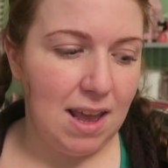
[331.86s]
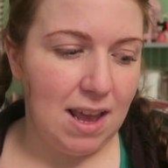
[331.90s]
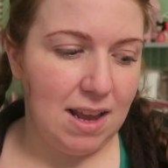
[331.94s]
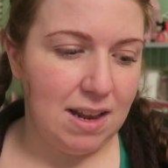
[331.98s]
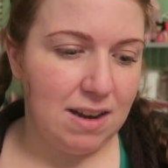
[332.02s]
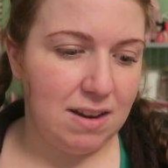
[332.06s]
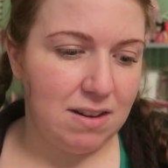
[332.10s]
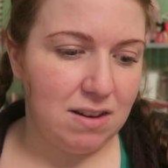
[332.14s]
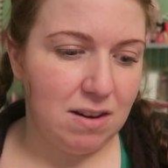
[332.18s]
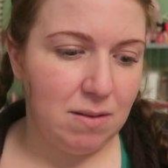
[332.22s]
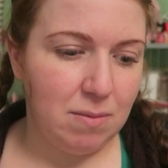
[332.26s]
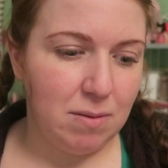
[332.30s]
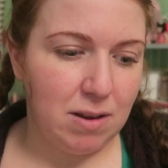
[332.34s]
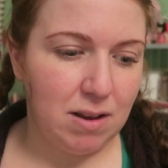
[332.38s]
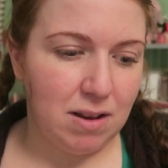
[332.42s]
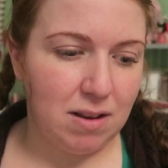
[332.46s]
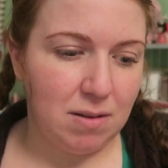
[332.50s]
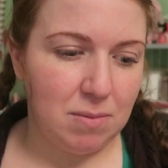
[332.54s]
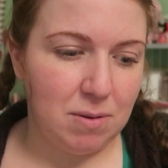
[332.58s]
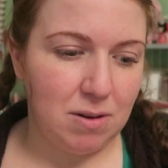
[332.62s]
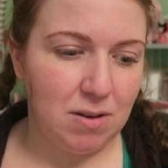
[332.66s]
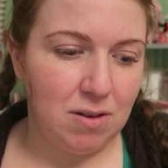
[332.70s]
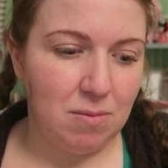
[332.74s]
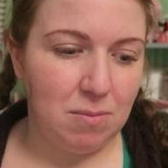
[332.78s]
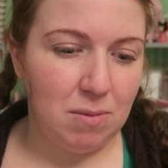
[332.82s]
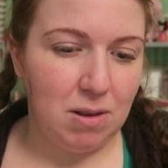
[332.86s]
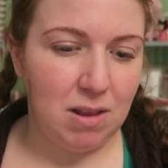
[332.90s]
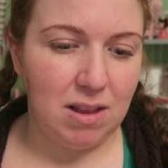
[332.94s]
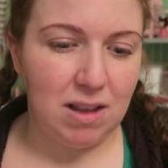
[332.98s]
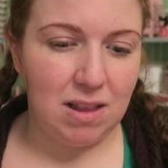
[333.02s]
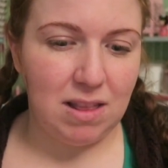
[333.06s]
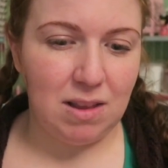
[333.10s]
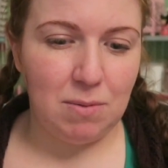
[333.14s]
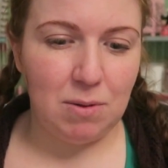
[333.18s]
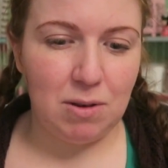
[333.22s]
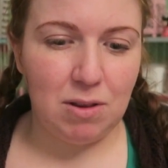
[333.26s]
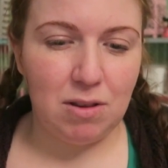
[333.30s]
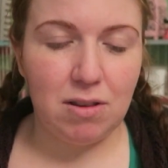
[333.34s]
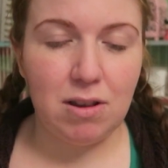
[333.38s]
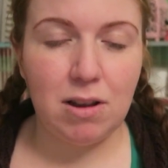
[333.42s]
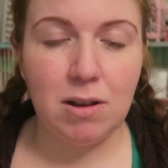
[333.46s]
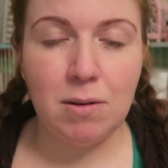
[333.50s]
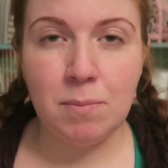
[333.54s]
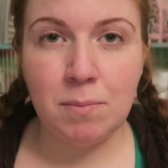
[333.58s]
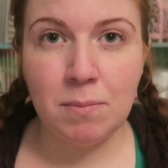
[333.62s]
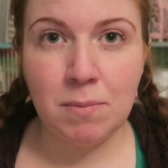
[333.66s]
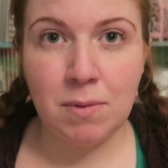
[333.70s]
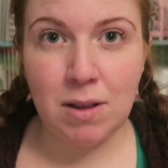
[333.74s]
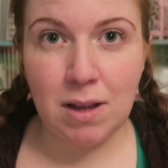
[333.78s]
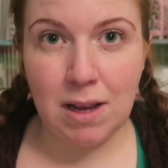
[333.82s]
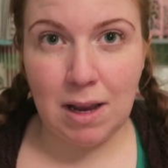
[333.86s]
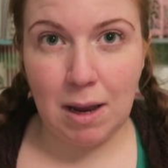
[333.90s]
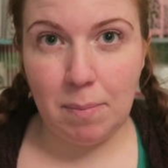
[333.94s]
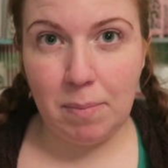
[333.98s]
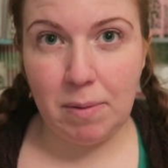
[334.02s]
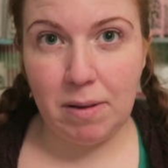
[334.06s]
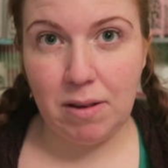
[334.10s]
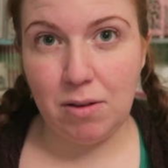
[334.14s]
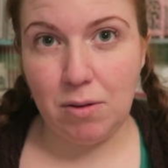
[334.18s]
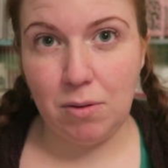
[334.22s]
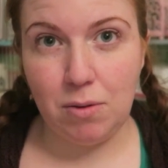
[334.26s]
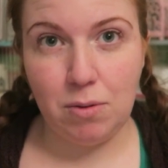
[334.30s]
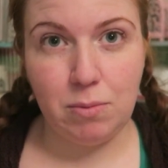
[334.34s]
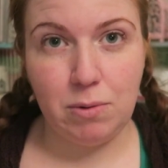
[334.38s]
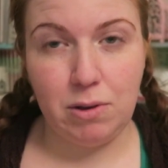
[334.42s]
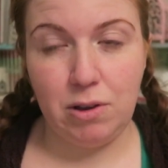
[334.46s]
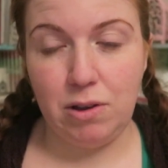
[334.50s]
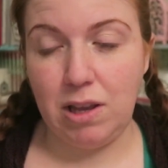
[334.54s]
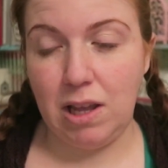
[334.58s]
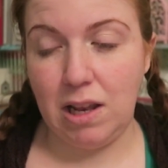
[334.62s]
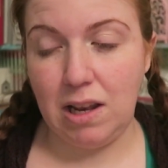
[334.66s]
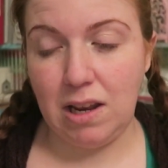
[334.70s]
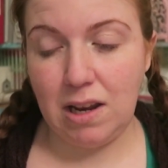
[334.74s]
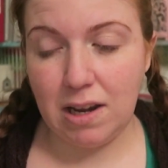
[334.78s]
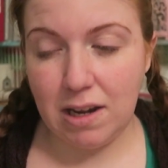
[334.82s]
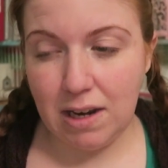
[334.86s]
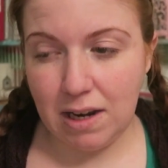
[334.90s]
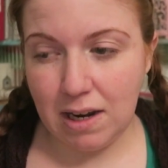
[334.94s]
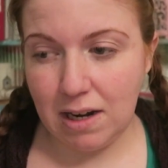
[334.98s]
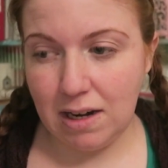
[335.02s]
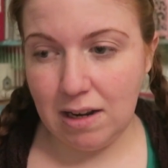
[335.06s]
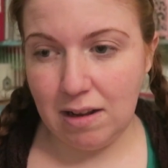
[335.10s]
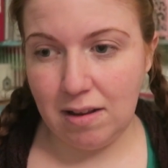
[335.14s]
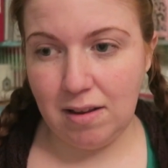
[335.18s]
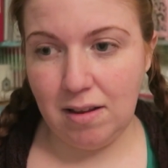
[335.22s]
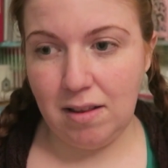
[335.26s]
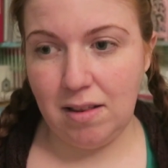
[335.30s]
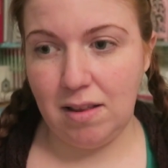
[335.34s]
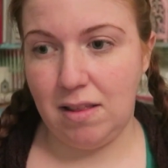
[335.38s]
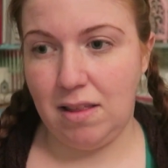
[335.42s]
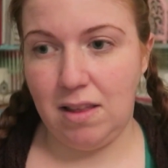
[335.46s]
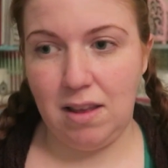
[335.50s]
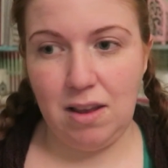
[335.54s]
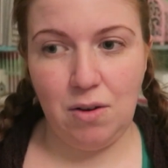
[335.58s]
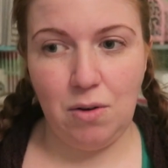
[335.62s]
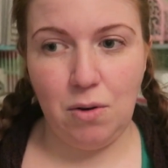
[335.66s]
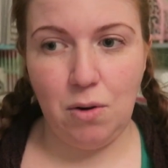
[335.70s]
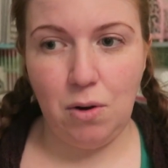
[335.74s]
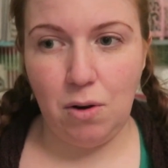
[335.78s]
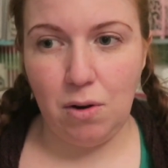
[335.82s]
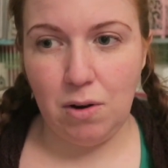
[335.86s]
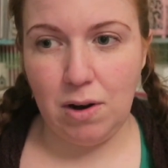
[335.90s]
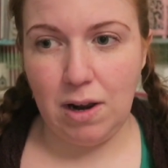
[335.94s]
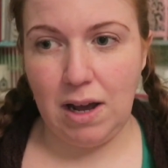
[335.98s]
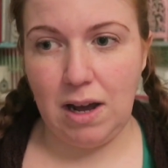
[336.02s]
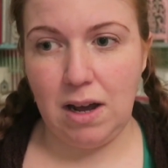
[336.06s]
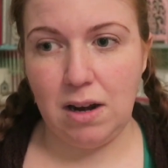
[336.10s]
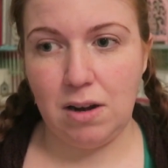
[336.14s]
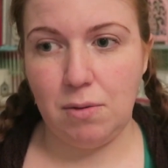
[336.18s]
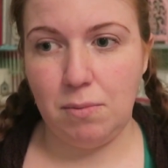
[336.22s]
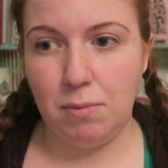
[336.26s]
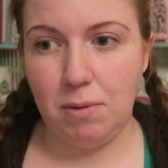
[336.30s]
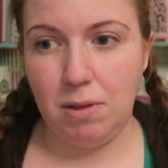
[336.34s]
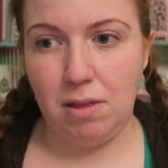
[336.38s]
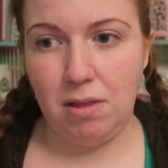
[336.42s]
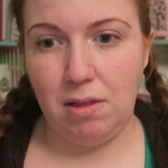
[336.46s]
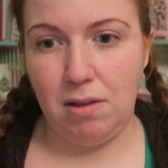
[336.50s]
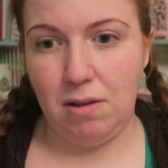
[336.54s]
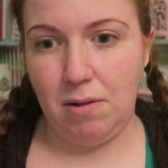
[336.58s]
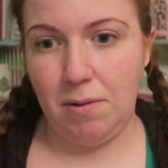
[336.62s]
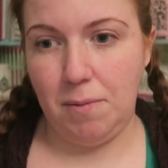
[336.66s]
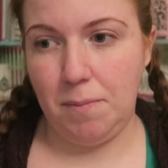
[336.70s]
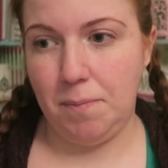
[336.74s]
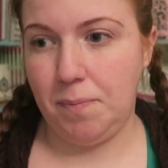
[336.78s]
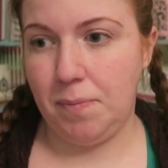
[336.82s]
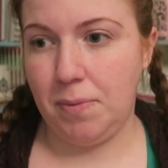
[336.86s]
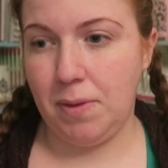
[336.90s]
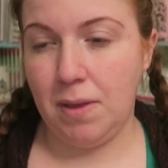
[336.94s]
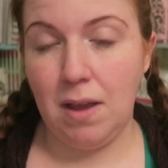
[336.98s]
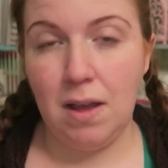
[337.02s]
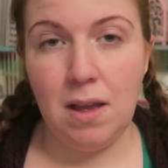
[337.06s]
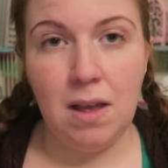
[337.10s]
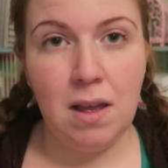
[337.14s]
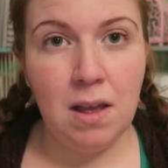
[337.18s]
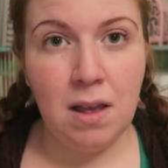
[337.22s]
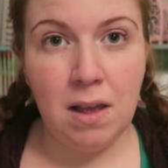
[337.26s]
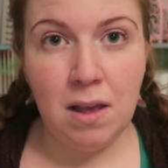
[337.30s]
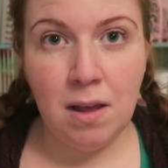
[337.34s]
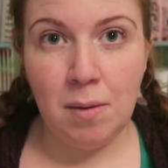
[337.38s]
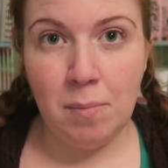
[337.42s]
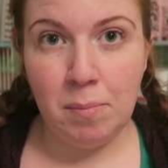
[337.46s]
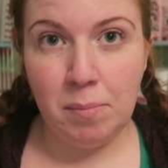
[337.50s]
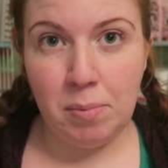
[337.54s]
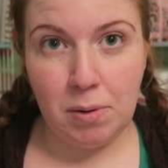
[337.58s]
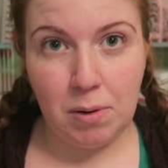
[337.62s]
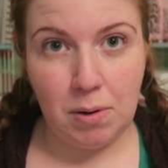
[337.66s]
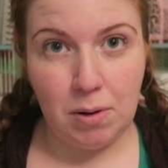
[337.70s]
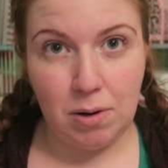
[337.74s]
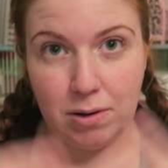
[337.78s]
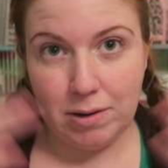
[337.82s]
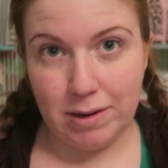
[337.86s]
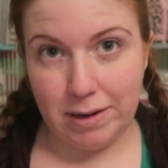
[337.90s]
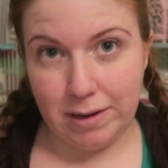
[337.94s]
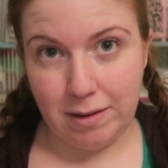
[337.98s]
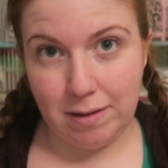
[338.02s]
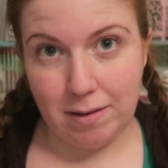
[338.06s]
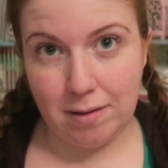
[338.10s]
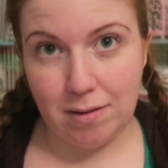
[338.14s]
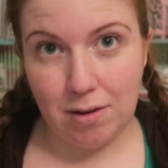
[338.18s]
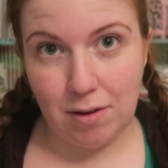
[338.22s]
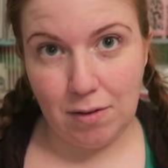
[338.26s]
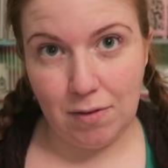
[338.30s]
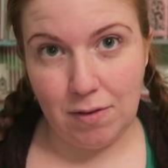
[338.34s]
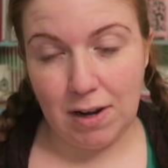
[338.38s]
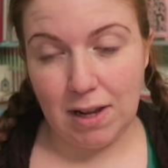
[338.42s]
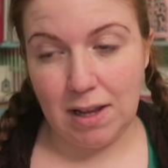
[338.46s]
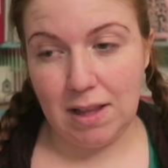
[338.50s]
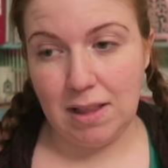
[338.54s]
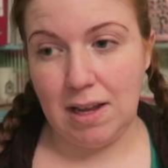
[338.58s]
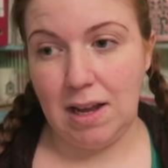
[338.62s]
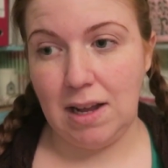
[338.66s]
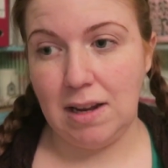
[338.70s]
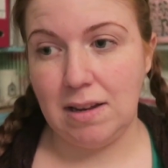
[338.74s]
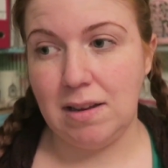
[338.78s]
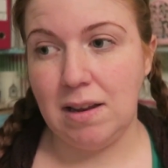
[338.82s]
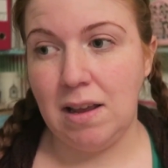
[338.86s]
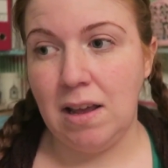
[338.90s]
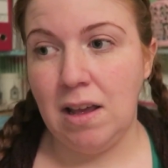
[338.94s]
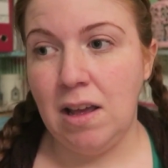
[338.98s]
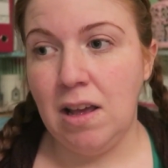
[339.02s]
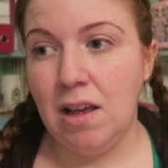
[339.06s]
and James explained to me that there were some episodes where you can clearly see that they go all out with the blood and stuff like that.